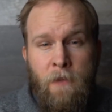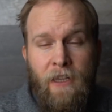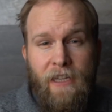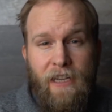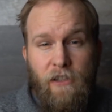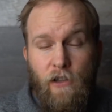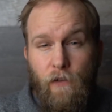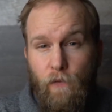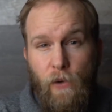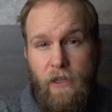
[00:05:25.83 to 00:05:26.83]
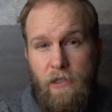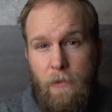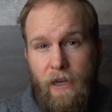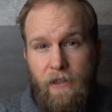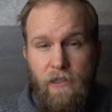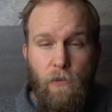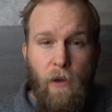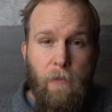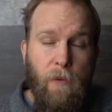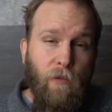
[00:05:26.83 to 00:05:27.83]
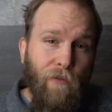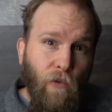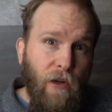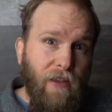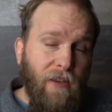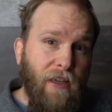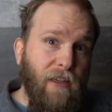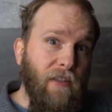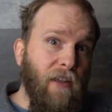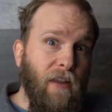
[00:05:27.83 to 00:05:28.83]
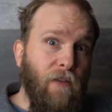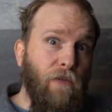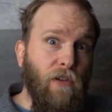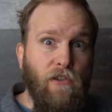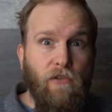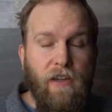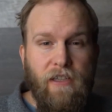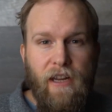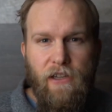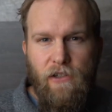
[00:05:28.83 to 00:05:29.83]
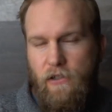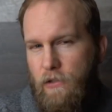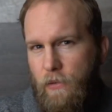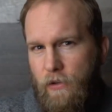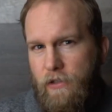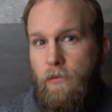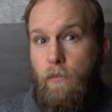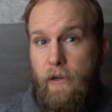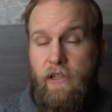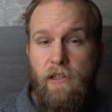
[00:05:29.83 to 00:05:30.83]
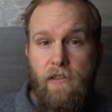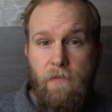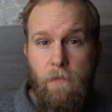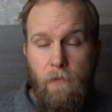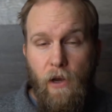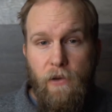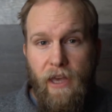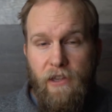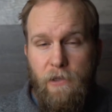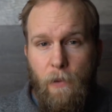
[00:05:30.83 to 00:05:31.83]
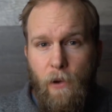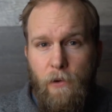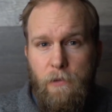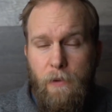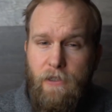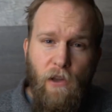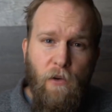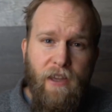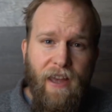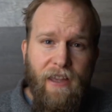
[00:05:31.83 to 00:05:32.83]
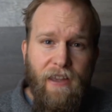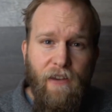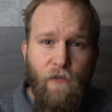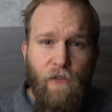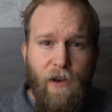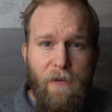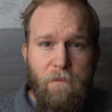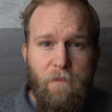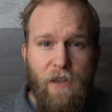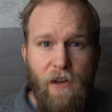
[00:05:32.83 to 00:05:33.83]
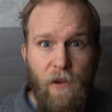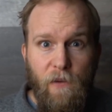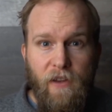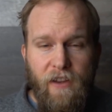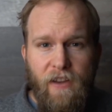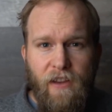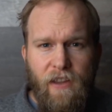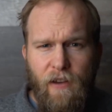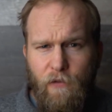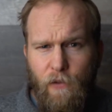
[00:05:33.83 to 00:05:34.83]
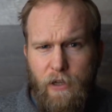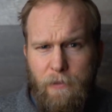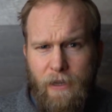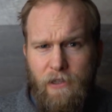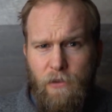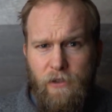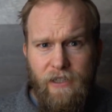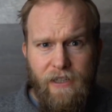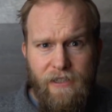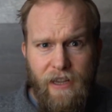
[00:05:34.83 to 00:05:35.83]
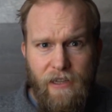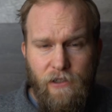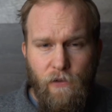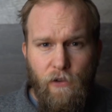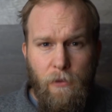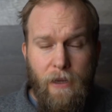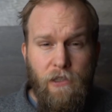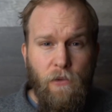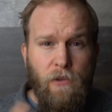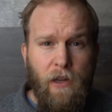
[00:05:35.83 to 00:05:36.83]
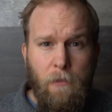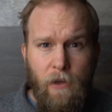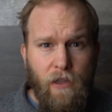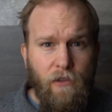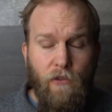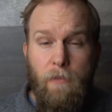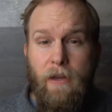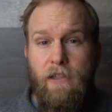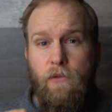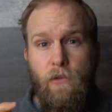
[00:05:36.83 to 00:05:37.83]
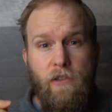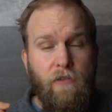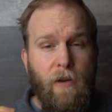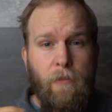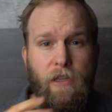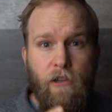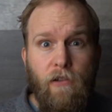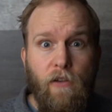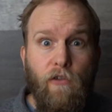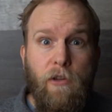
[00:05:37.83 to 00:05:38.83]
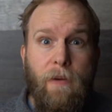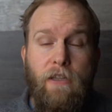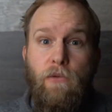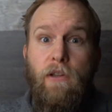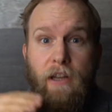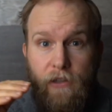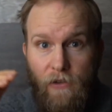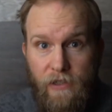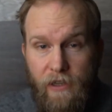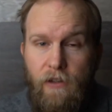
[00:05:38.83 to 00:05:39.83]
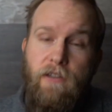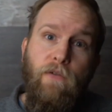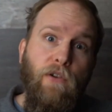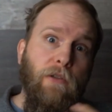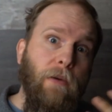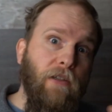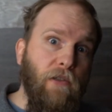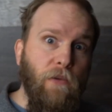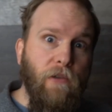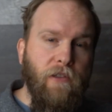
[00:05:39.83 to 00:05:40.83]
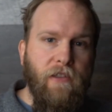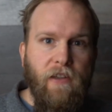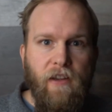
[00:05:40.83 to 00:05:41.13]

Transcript: leading to avoidance patterns where people avoid things that they feel stressed and anxious towards, which is okay, I suppose, but it's not okay if, you have avoidance patterns towards success, or avoidance patterns towards earning money, or avoidance patterns towards developing your career, avoidance patterns towards learning new skills, avoidance patterns towards